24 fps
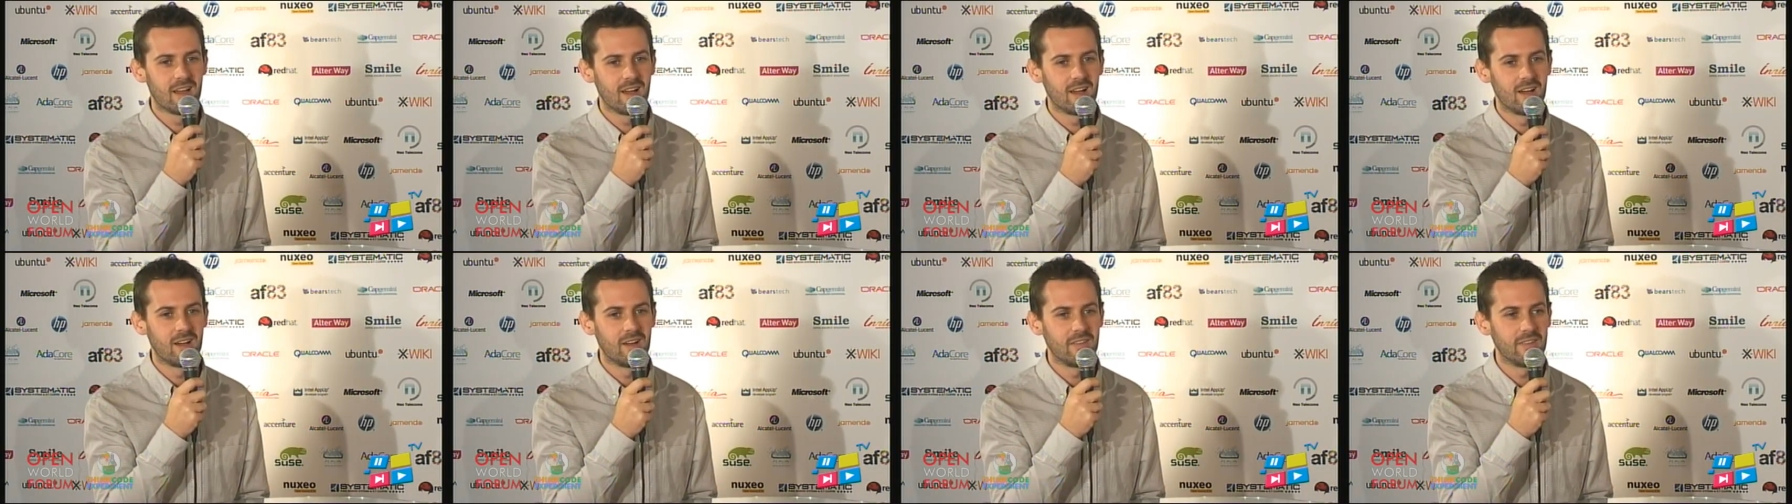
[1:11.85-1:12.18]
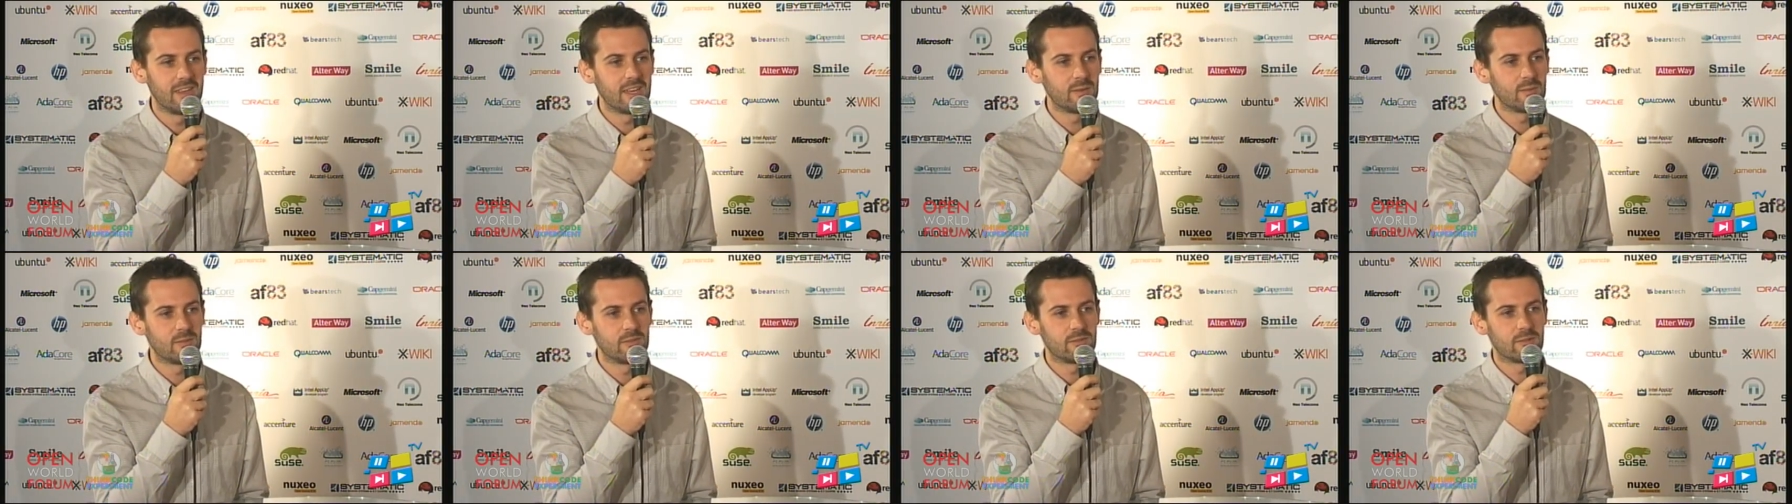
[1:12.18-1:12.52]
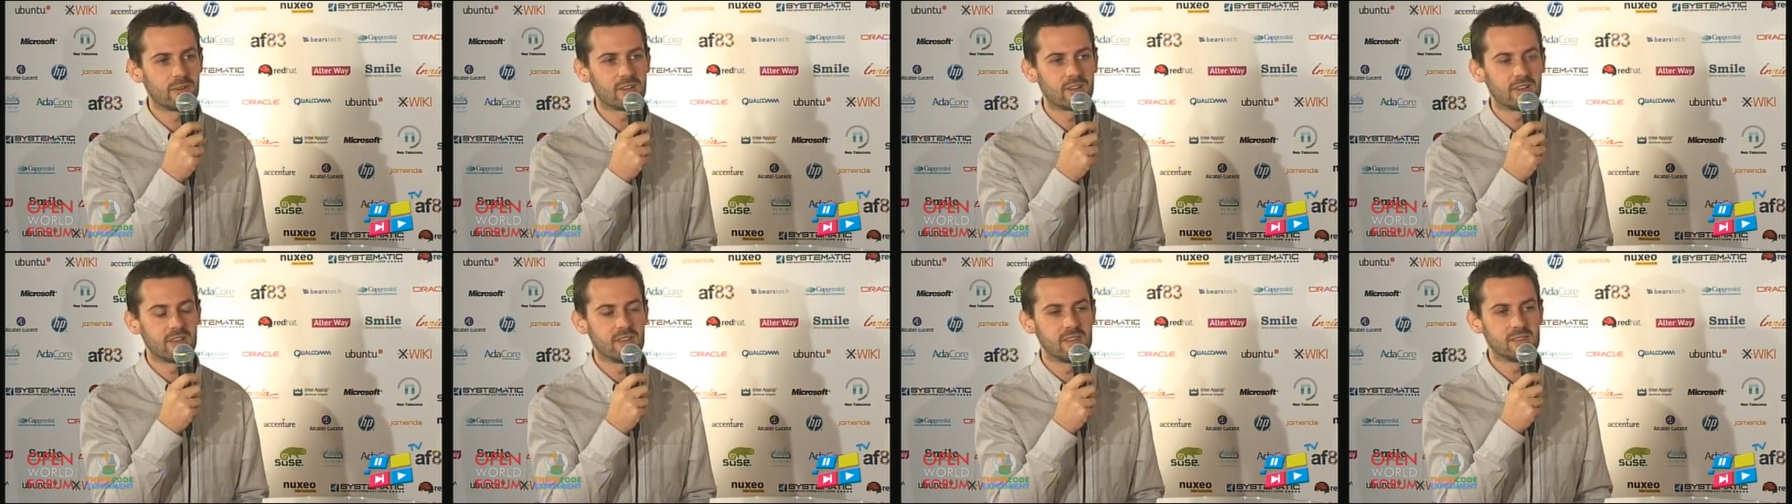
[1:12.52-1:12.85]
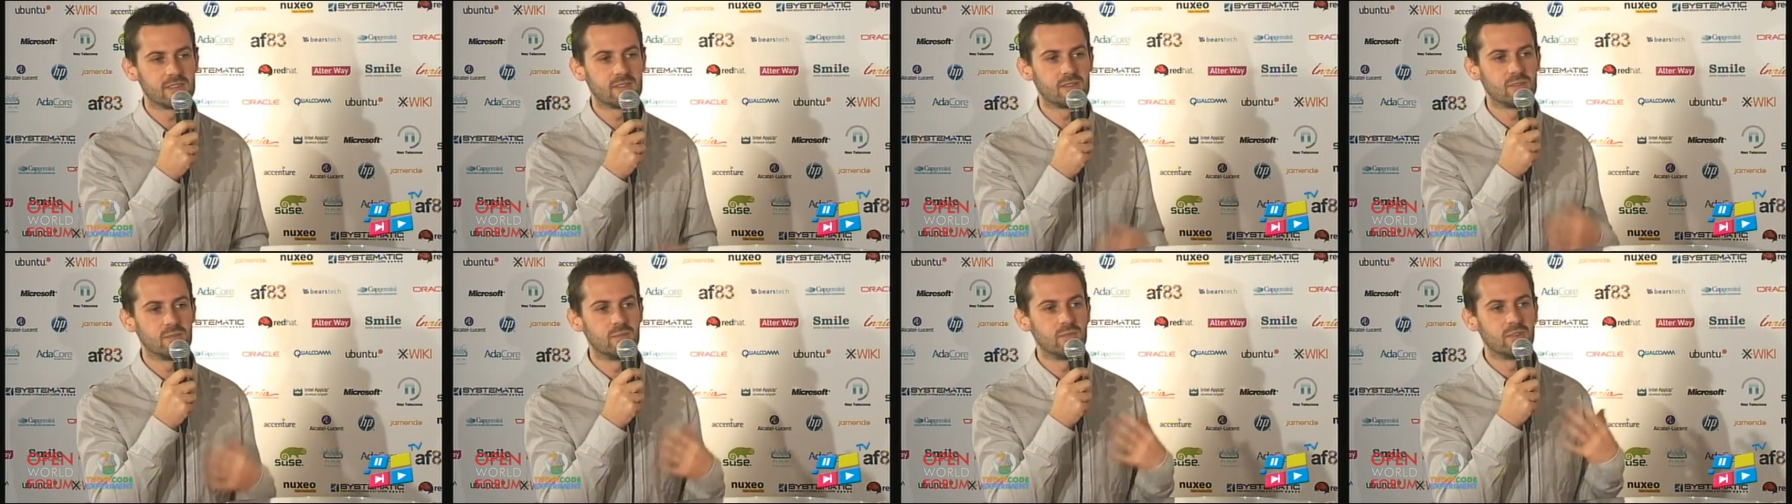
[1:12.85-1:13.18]
Uh, the aim of Rudder
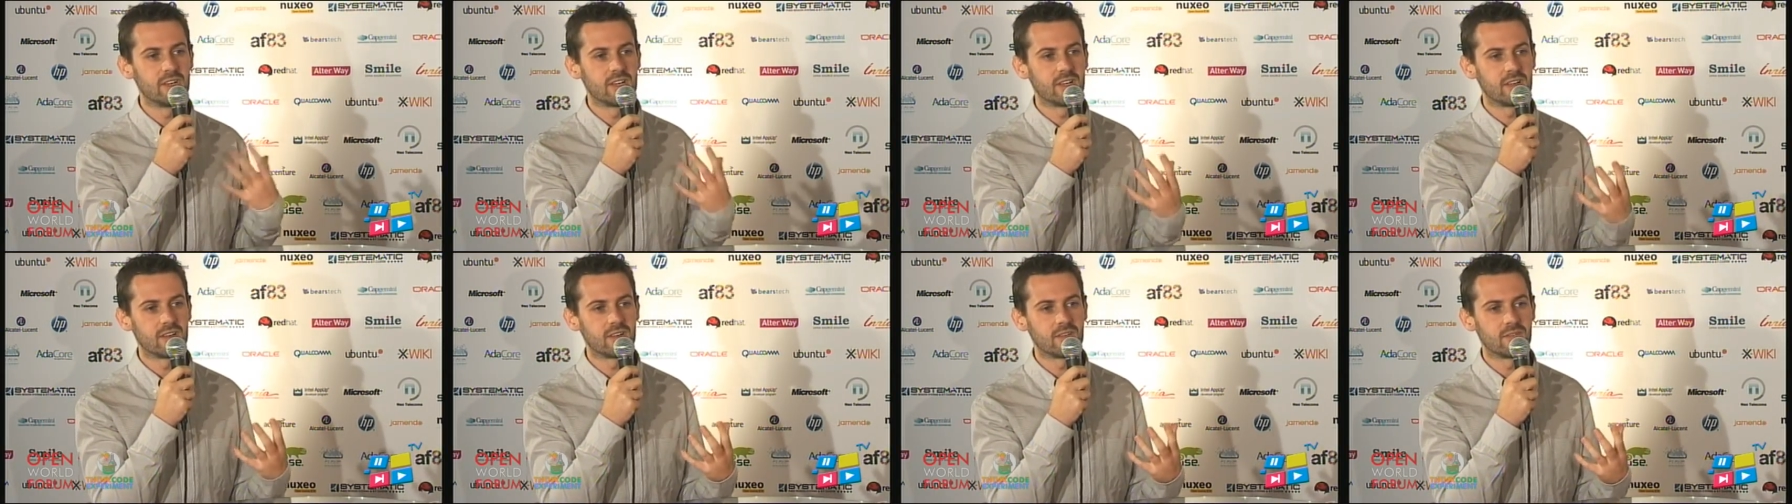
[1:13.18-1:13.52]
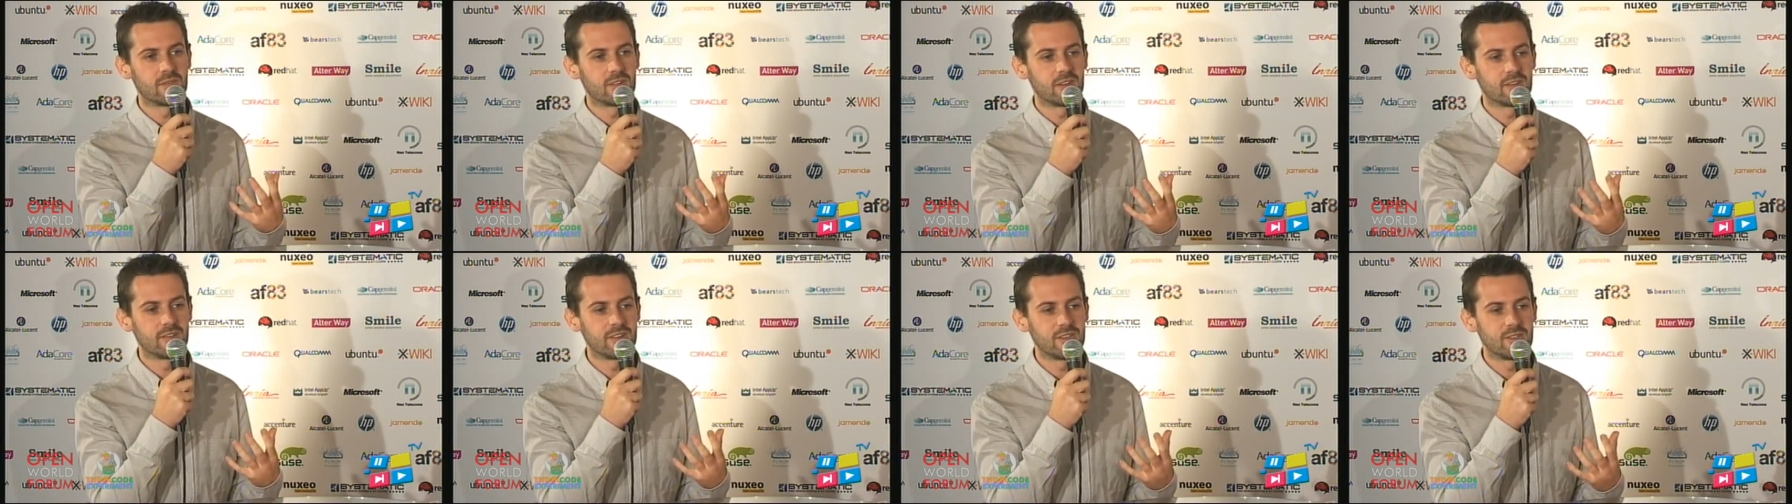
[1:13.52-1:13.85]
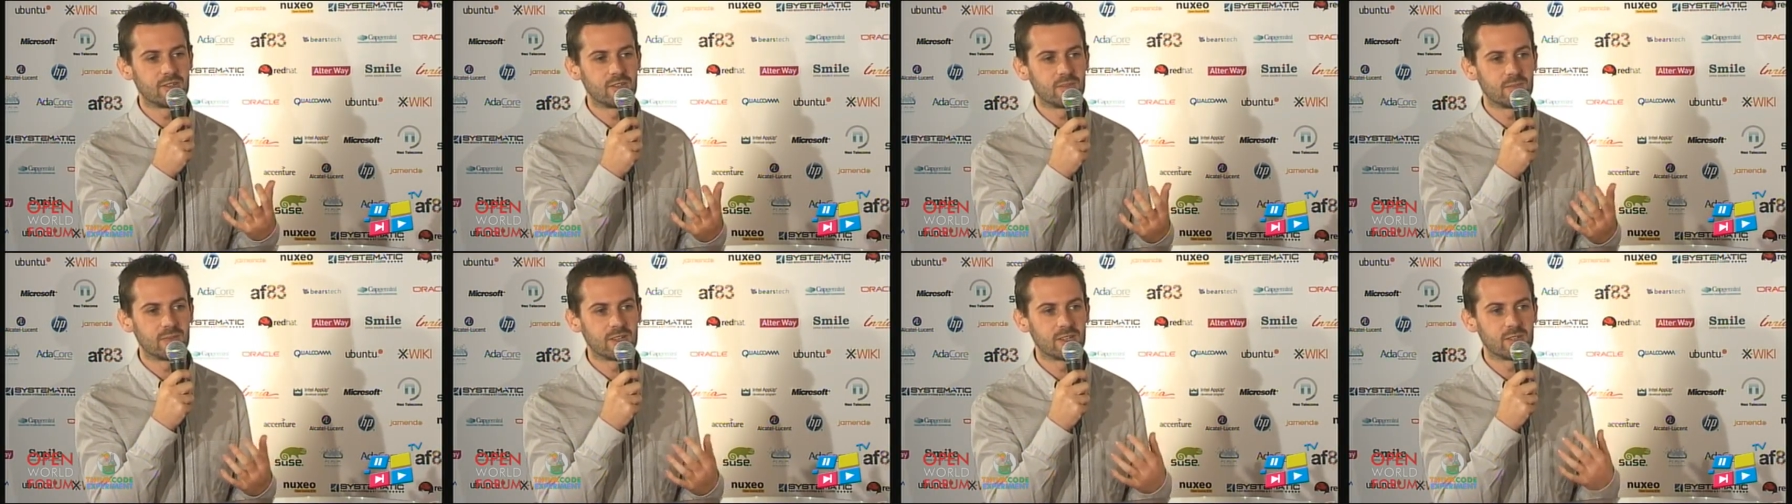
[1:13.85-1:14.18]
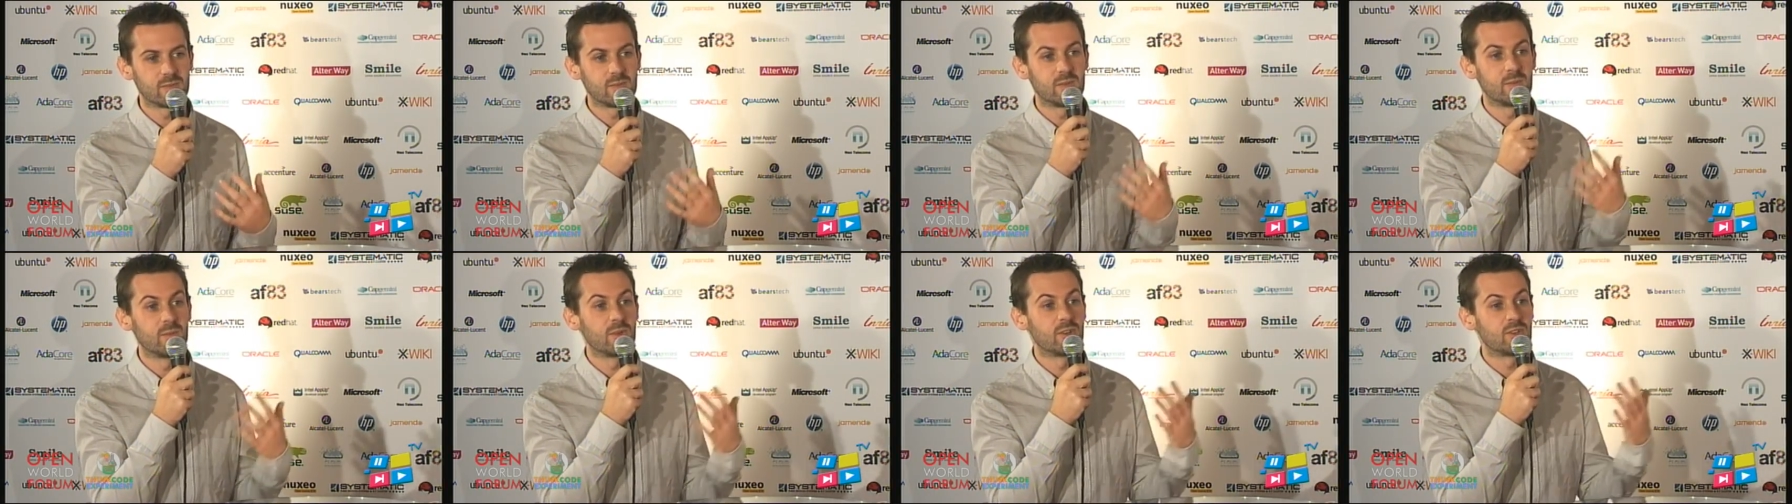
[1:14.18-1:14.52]
is to bring configuration
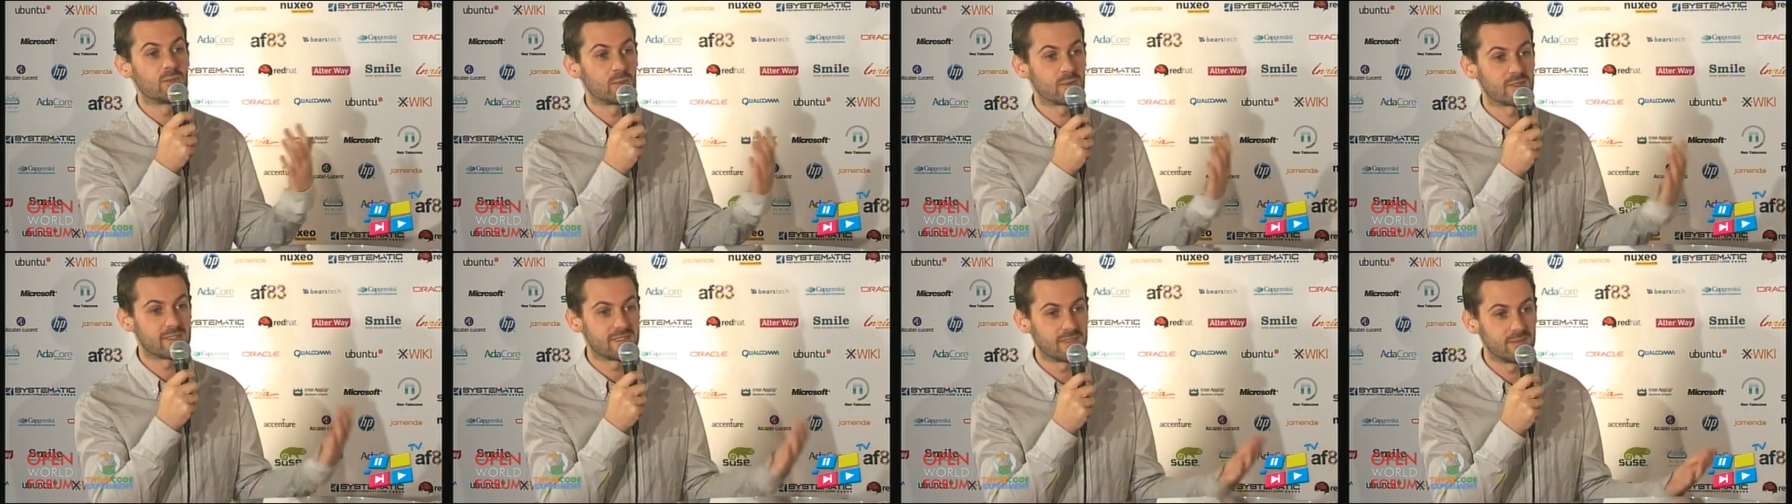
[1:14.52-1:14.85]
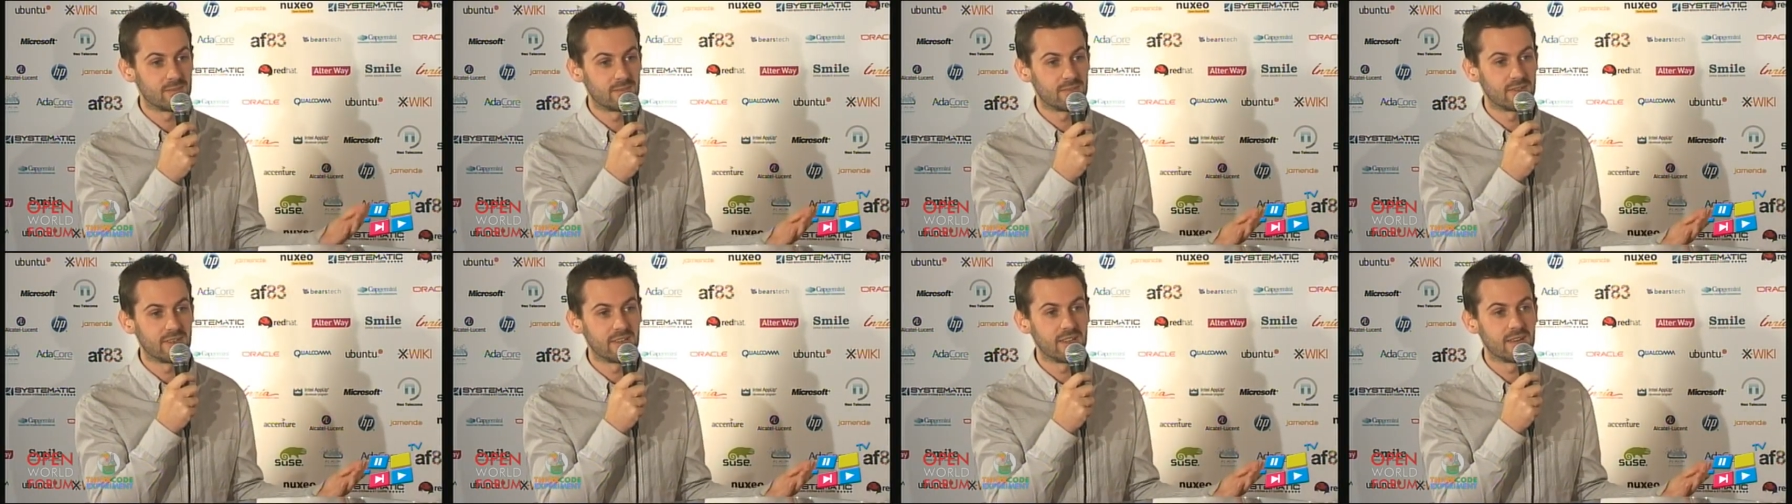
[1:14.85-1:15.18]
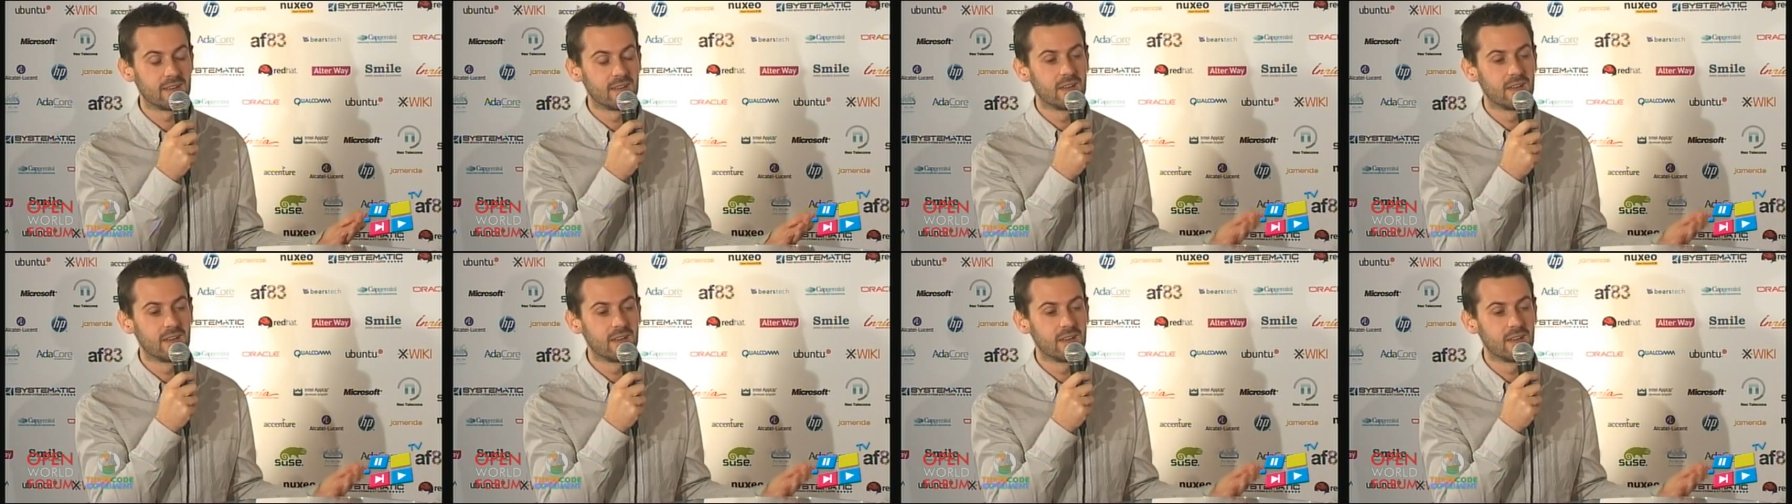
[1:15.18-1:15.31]
management much more simply